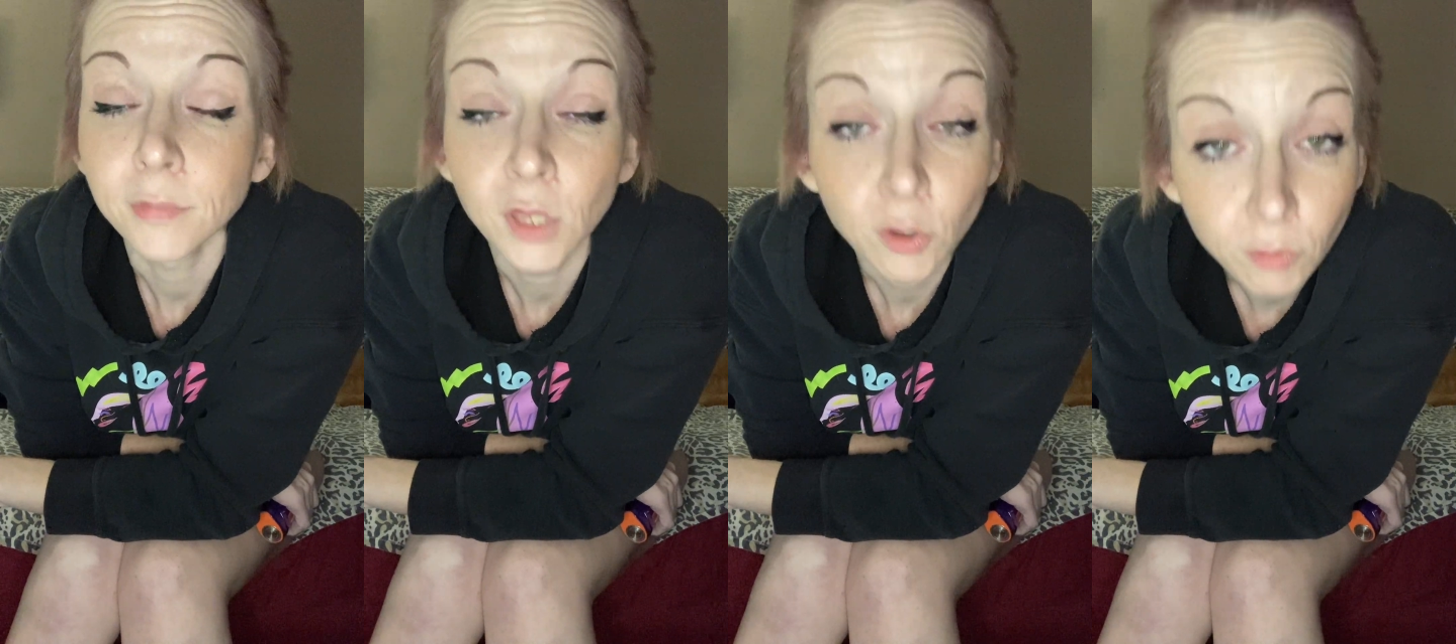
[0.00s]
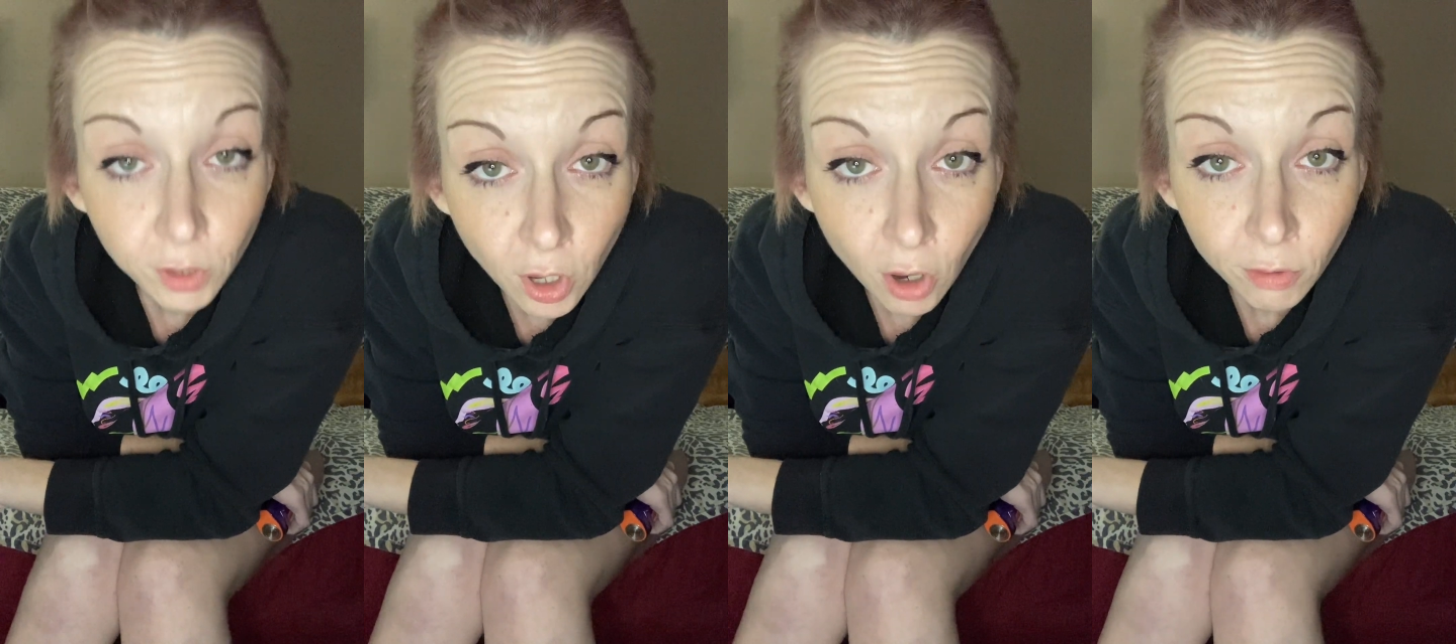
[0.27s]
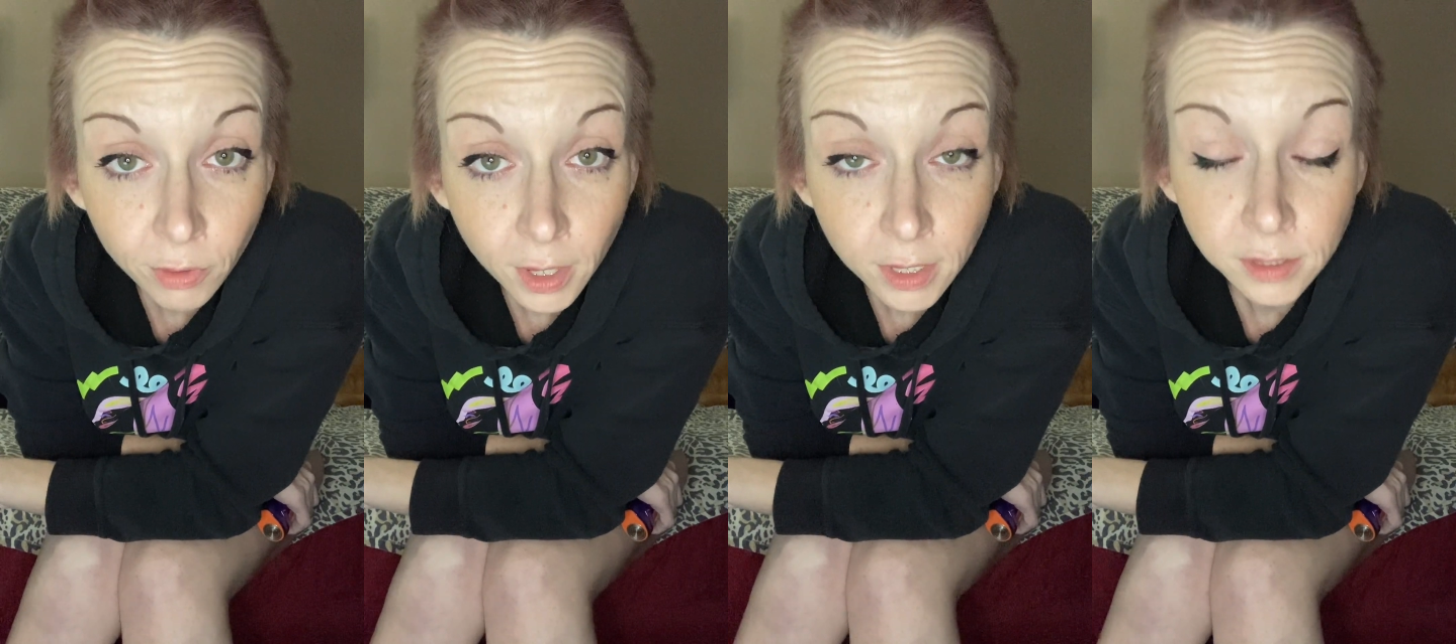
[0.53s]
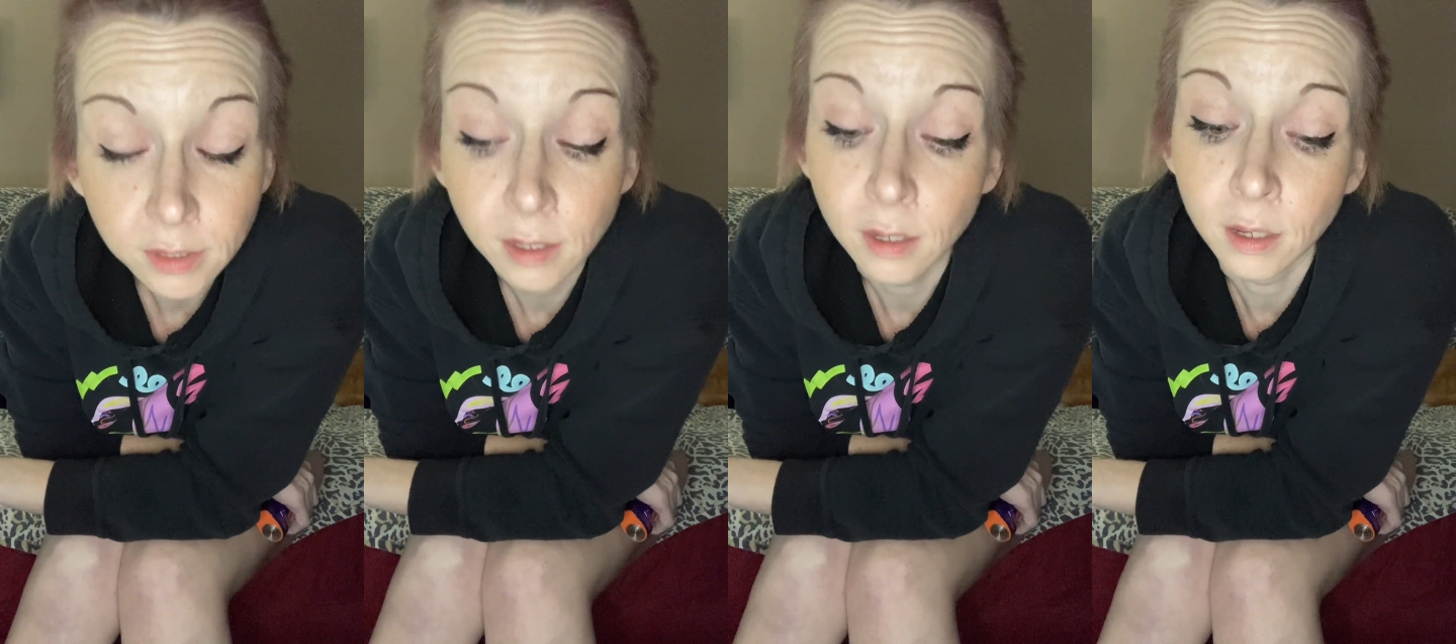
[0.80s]

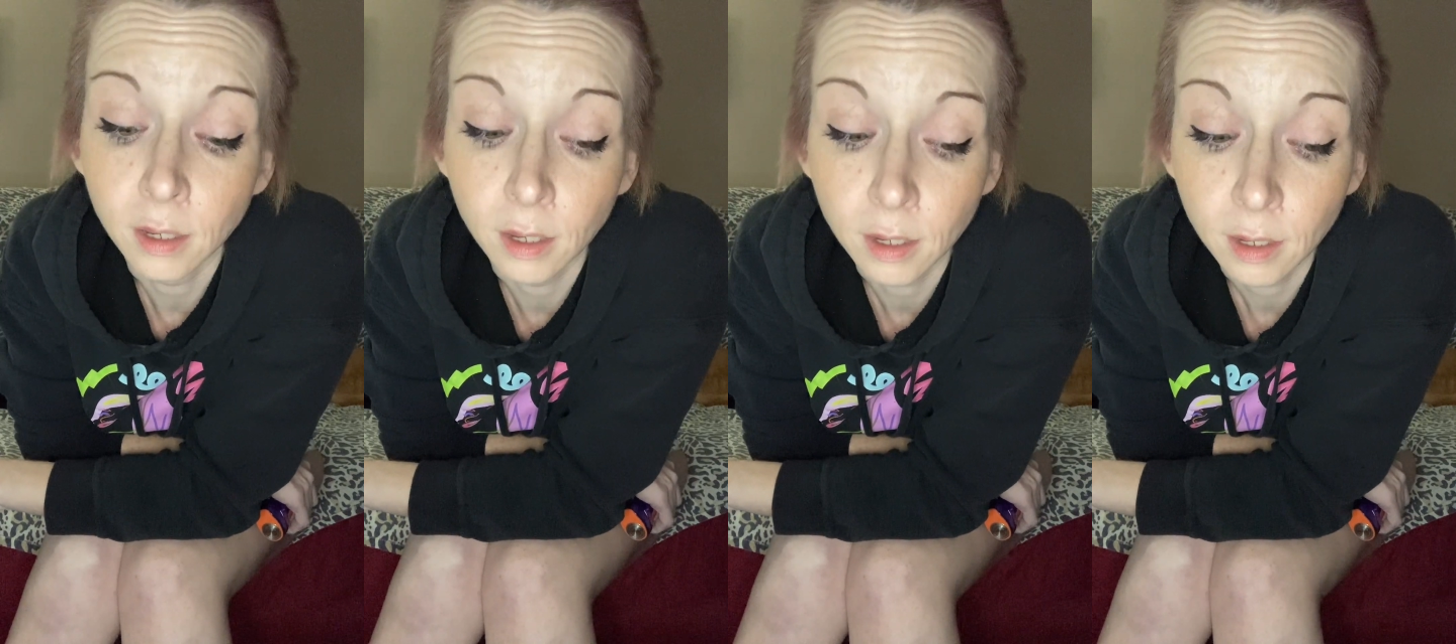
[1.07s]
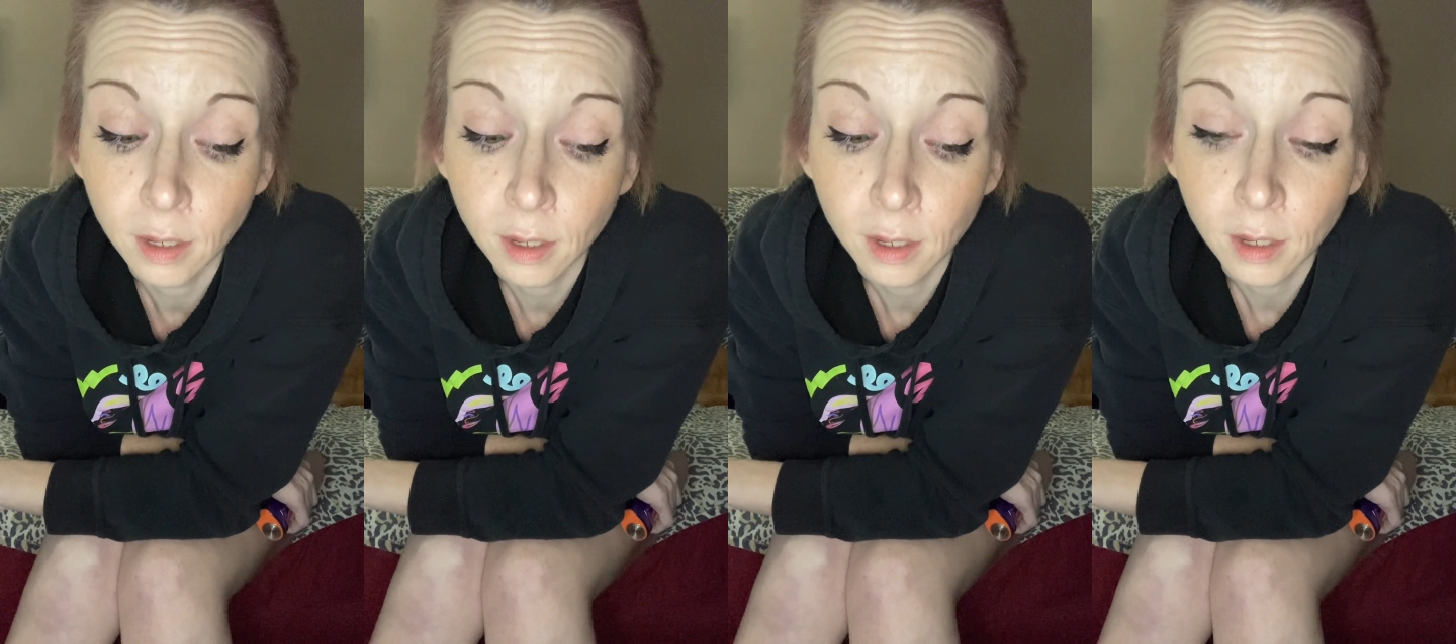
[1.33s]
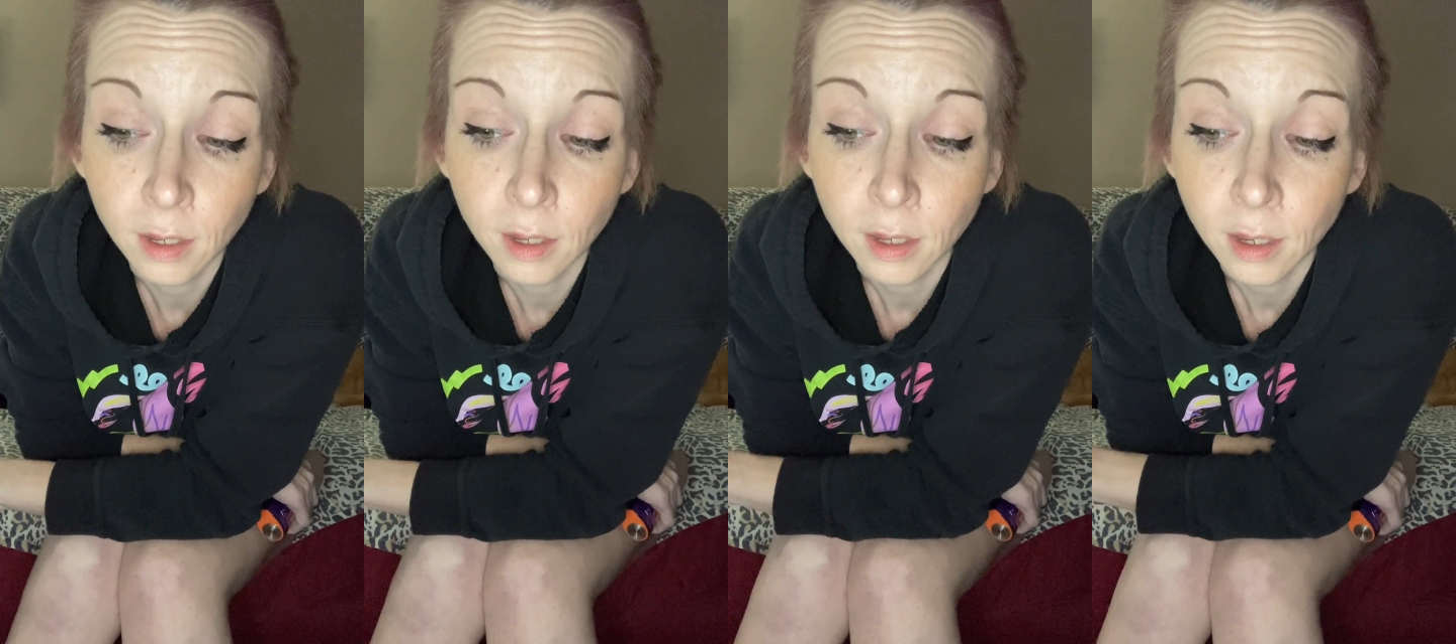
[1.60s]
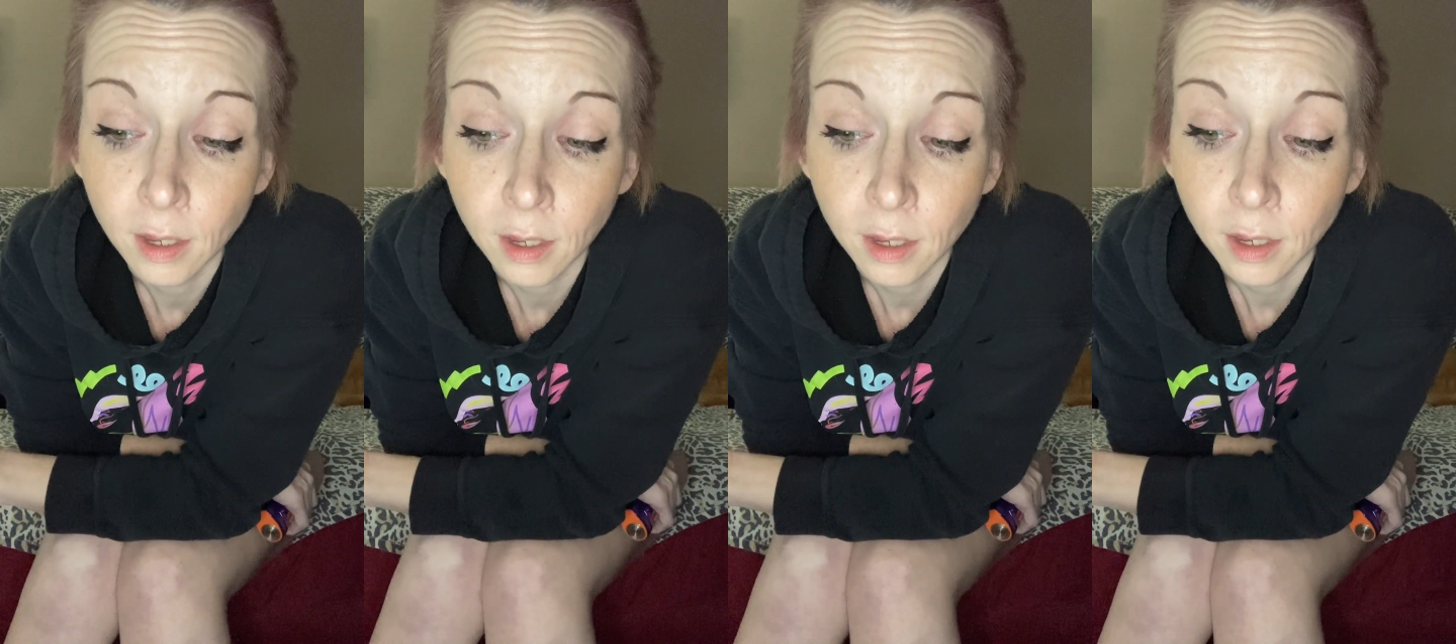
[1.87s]
Regardless,
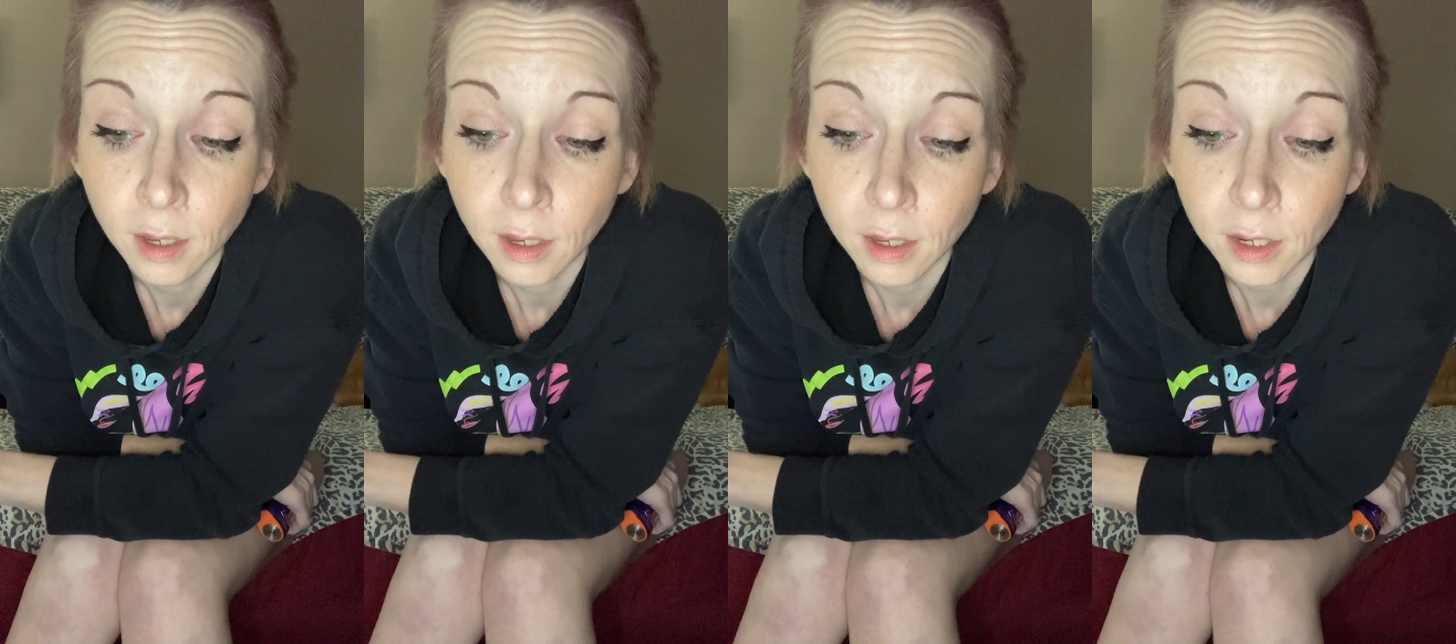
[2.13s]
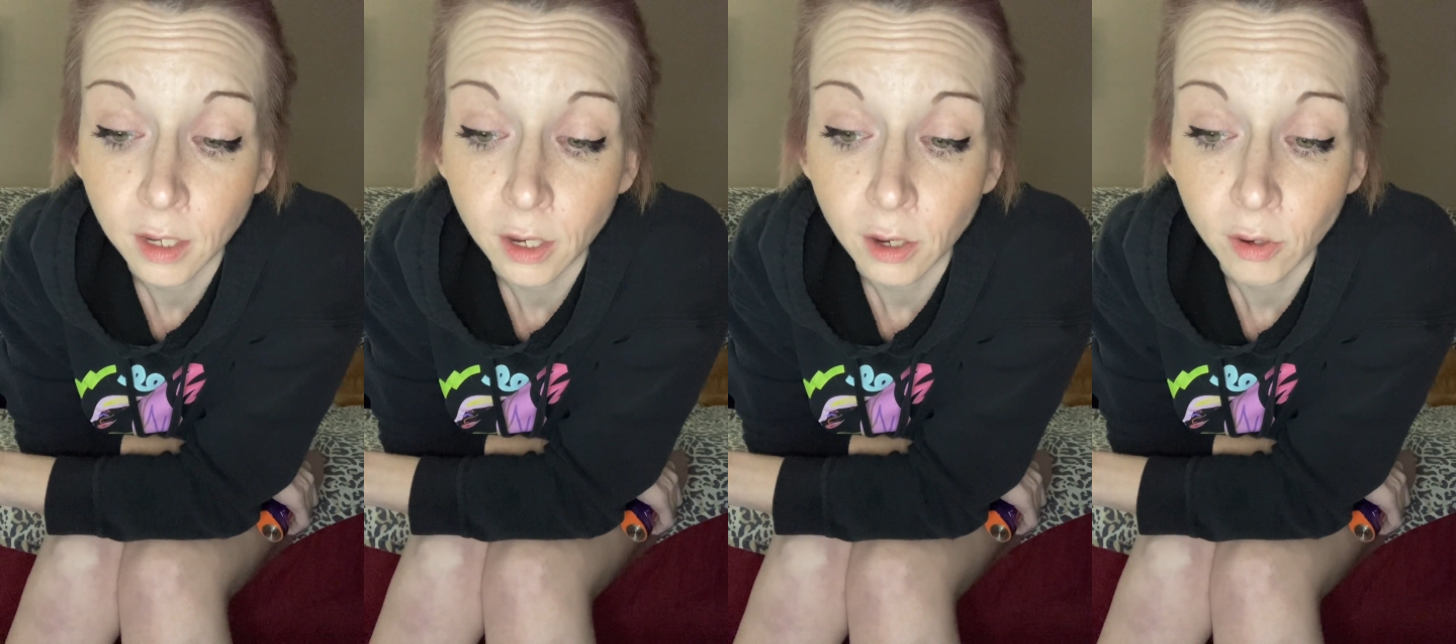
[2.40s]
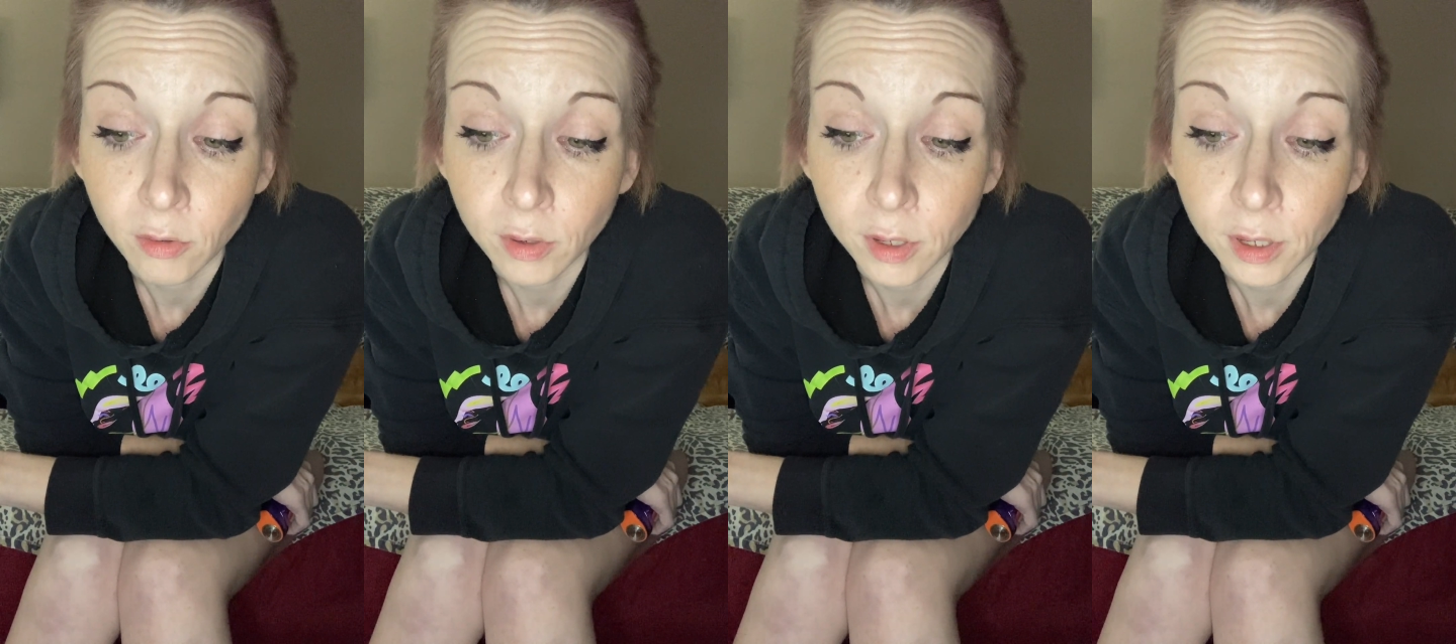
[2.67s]
you know,